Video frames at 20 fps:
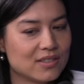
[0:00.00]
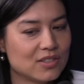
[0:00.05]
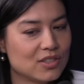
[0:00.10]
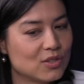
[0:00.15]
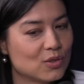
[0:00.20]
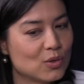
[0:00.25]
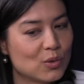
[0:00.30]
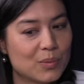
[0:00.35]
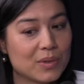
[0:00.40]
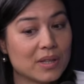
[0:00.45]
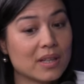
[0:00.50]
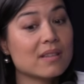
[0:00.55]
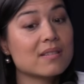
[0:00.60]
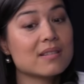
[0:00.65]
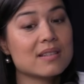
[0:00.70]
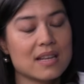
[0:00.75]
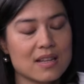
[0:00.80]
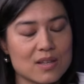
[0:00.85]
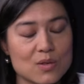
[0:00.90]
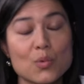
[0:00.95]
she told me that
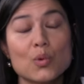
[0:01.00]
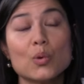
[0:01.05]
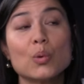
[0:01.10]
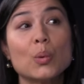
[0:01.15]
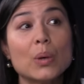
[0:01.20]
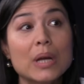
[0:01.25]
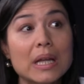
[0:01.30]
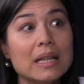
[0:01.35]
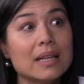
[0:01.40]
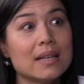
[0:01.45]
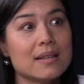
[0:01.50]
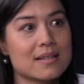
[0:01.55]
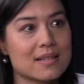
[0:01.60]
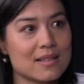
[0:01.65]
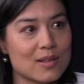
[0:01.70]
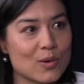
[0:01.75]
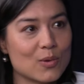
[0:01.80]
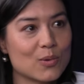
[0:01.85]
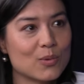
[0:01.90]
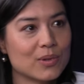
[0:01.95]
sales were really
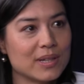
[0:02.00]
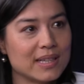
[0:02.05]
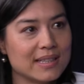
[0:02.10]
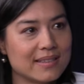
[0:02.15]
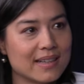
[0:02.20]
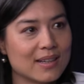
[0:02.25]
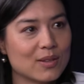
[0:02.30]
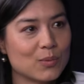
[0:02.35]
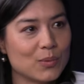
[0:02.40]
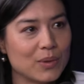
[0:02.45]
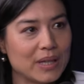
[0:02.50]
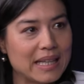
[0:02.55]
slow in yeah, that yeah.